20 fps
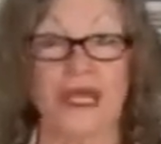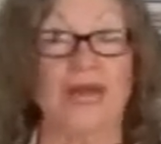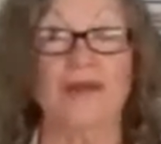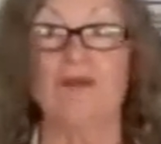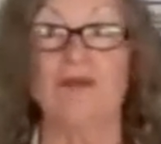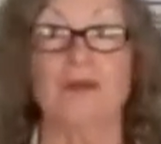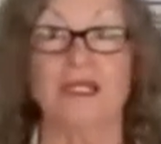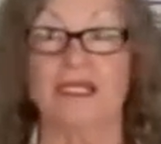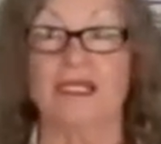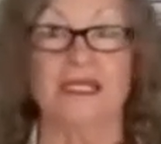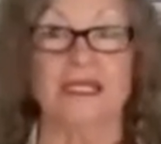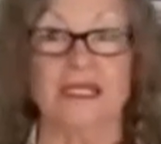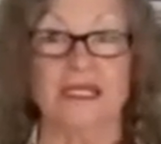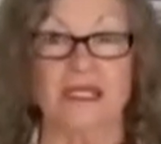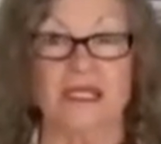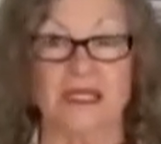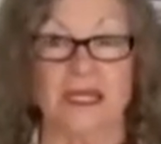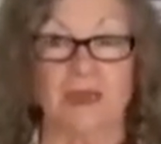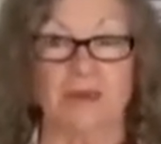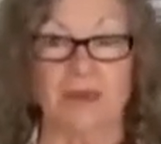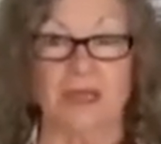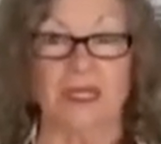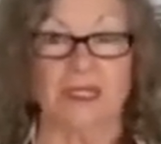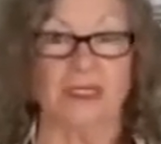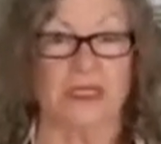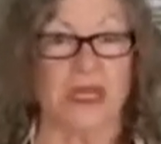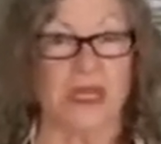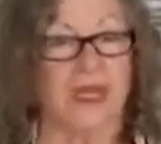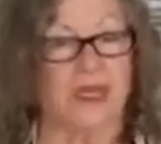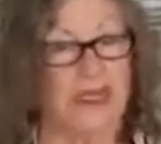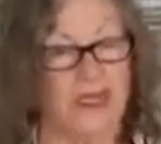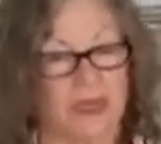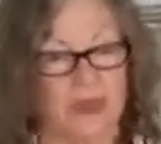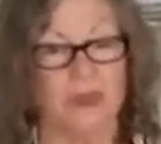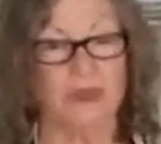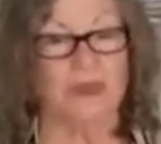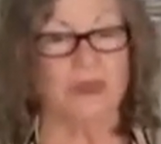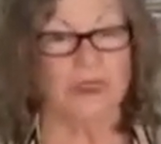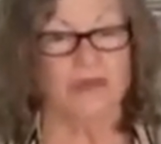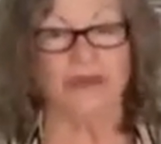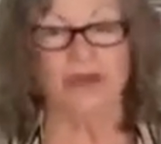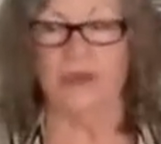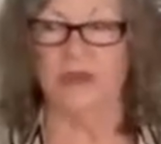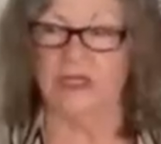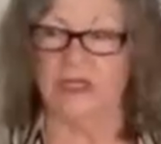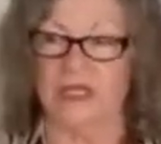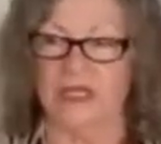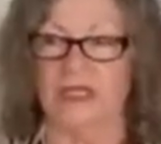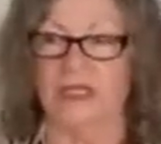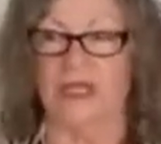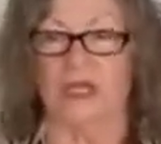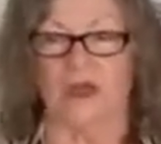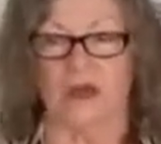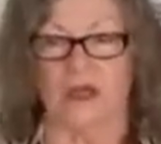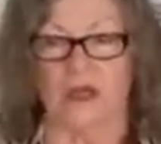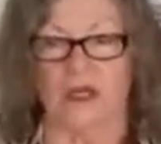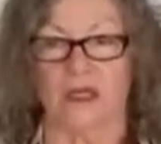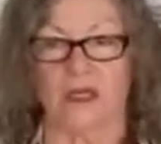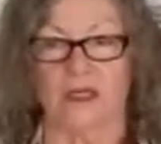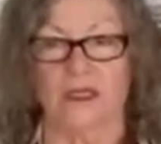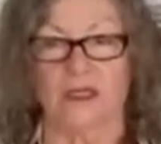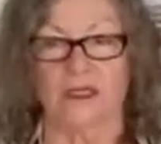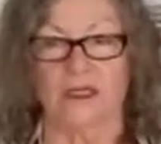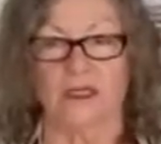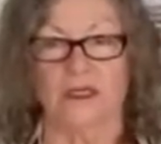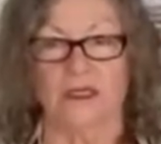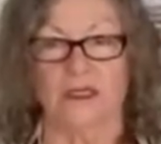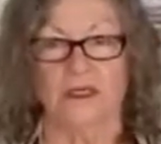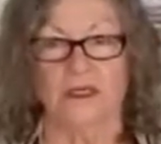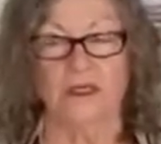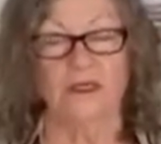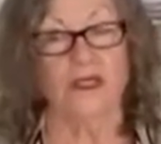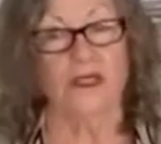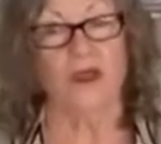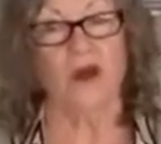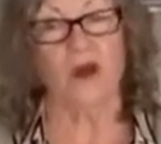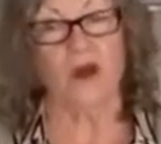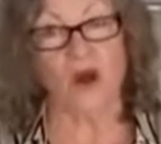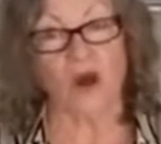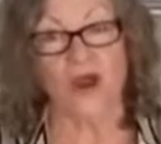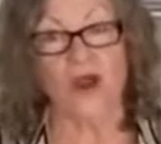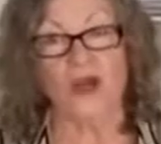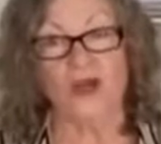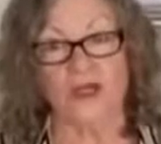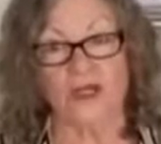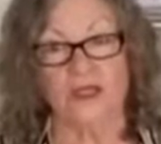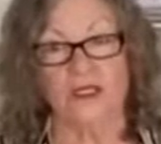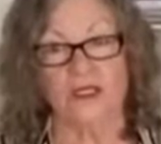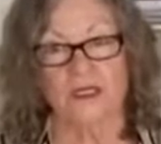Everybody says the same things. I can't believe how easy they are. And they are.